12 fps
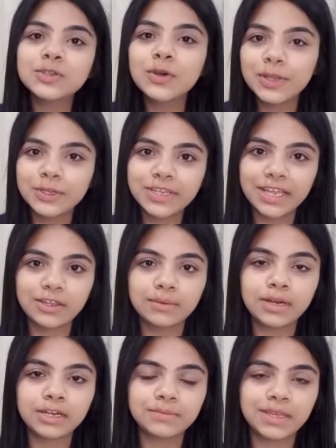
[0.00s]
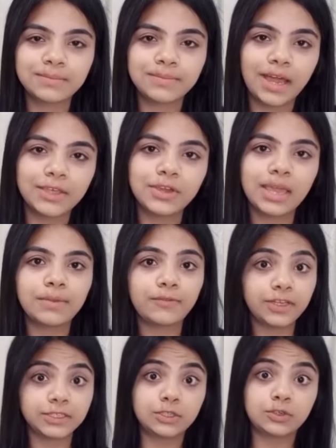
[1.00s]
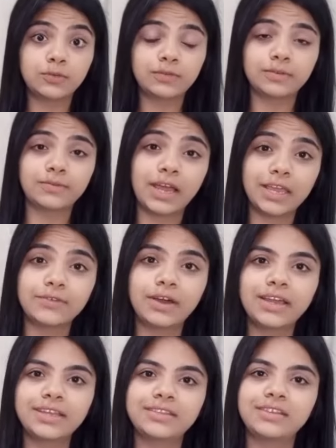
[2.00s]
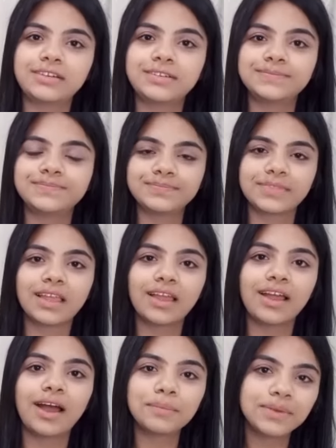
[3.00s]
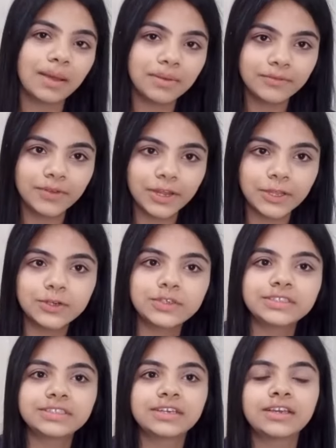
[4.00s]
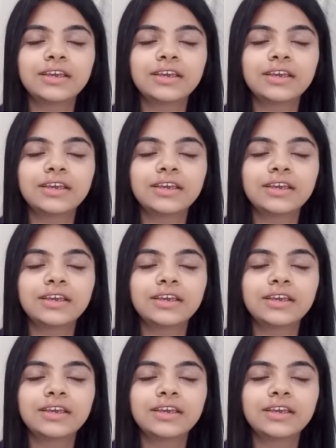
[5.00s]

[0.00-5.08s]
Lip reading: going to tell you about my biochem and physio Viva in the upcoming videos.